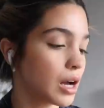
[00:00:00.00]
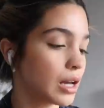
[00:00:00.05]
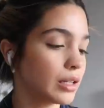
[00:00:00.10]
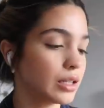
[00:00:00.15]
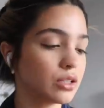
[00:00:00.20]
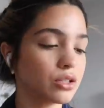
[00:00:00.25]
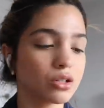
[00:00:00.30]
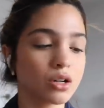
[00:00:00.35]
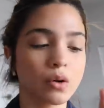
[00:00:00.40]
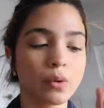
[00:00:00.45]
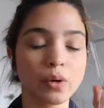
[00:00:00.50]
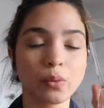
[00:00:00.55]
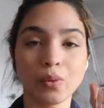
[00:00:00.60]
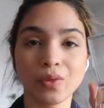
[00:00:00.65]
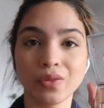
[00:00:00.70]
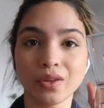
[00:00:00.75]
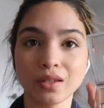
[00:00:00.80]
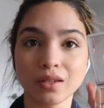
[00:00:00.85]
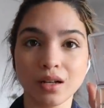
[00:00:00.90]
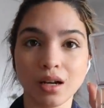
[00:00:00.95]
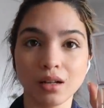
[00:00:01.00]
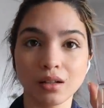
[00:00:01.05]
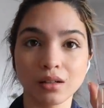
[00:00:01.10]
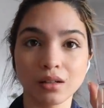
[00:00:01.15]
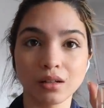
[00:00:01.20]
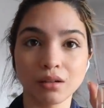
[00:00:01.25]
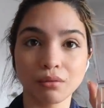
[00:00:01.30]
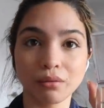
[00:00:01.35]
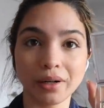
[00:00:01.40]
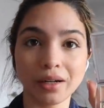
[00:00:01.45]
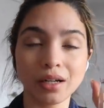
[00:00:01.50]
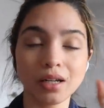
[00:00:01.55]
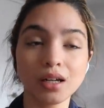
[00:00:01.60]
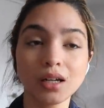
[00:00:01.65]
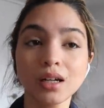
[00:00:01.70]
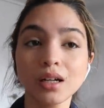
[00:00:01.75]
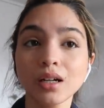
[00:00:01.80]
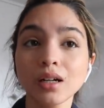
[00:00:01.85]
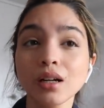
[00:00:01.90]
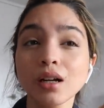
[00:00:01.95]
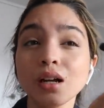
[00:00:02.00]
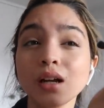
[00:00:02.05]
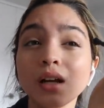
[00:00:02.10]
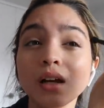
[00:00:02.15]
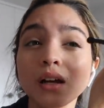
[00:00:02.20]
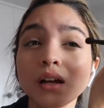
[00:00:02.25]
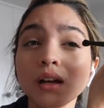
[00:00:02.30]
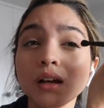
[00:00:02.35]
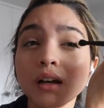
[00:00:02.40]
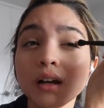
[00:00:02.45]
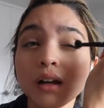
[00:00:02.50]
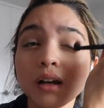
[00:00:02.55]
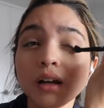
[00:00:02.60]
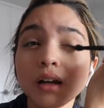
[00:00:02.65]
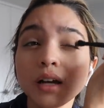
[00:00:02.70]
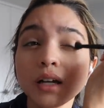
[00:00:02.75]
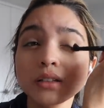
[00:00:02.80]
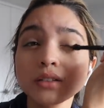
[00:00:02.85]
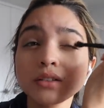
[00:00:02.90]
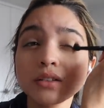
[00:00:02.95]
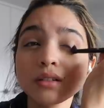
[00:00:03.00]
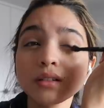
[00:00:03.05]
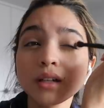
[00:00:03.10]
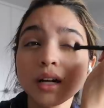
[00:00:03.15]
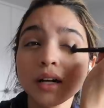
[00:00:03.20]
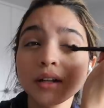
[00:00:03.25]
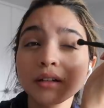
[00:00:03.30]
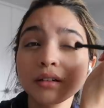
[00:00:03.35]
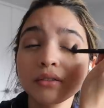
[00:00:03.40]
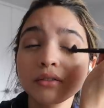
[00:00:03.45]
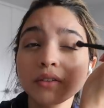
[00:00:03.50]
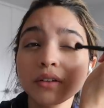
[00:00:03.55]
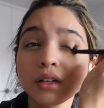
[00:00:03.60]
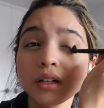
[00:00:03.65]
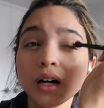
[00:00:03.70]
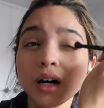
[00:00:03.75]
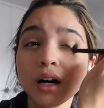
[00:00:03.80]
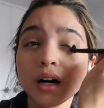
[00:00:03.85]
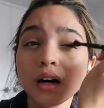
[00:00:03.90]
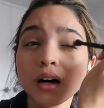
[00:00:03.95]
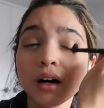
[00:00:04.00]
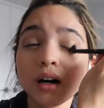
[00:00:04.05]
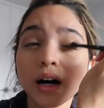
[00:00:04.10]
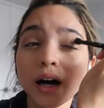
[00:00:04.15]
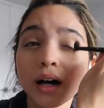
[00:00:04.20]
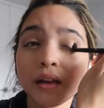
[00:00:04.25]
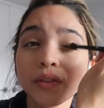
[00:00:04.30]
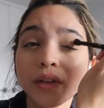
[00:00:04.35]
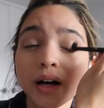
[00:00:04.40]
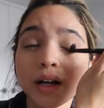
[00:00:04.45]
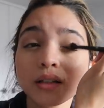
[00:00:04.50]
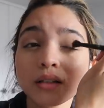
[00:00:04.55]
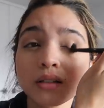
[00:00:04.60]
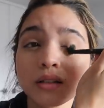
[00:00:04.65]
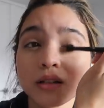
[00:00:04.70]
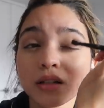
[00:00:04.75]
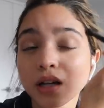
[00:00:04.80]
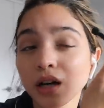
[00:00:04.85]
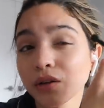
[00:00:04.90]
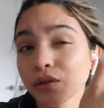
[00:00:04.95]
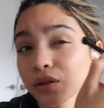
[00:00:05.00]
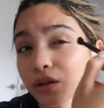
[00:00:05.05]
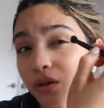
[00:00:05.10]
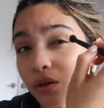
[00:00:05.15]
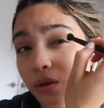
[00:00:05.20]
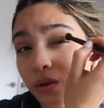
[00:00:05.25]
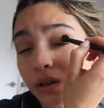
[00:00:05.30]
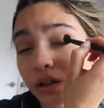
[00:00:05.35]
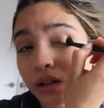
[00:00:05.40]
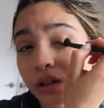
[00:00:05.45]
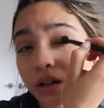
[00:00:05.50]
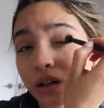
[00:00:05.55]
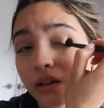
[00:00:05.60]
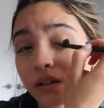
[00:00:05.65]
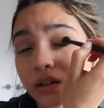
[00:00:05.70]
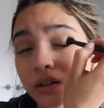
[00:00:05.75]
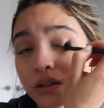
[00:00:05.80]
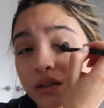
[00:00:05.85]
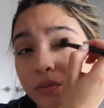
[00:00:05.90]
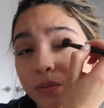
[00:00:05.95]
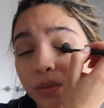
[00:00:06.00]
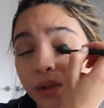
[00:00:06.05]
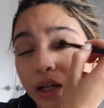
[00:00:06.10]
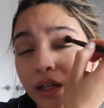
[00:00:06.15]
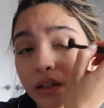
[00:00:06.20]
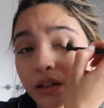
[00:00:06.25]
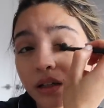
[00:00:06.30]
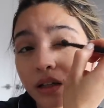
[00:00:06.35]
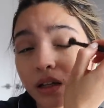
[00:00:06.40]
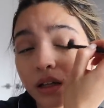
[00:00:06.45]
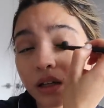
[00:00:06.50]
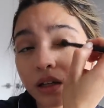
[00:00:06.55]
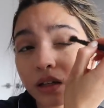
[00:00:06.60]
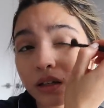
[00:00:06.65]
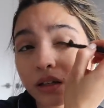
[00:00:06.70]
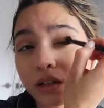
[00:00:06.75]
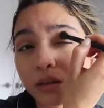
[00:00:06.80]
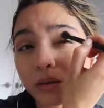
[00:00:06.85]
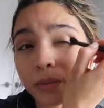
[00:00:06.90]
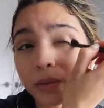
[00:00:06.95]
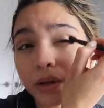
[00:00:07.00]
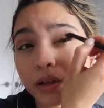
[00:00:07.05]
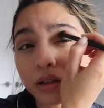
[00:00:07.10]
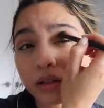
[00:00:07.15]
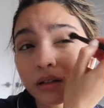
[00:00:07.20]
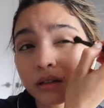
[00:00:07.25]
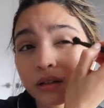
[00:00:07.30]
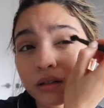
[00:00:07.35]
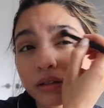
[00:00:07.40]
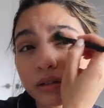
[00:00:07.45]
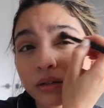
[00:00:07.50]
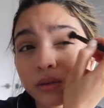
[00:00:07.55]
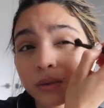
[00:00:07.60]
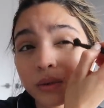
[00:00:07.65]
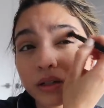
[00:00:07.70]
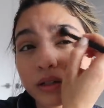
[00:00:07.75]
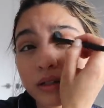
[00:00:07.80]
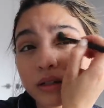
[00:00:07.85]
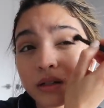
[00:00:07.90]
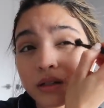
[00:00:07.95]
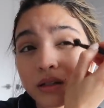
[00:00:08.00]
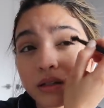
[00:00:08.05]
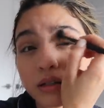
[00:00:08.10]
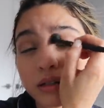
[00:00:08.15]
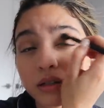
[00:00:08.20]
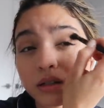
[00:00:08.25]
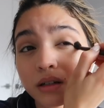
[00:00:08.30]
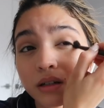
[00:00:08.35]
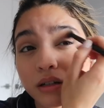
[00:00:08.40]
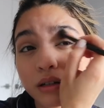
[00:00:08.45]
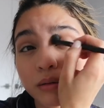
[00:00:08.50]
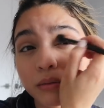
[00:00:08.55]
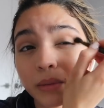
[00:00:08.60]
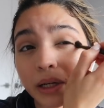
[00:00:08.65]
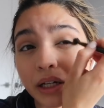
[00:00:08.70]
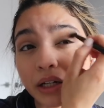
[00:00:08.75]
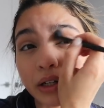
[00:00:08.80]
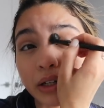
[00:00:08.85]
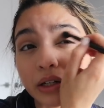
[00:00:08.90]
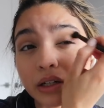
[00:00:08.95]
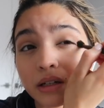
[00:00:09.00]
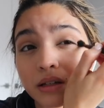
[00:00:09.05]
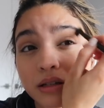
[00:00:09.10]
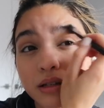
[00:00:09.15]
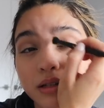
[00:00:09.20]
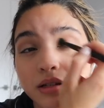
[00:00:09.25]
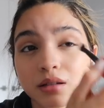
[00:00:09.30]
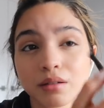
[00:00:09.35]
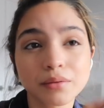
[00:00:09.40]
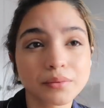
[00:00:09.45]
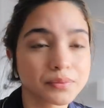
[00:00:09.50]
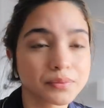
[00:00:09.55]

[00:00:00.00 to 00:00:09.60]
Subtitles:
I like to go in with this color right here and just kind of add that to the outer corner and then just blend it in a little bit towards my crease.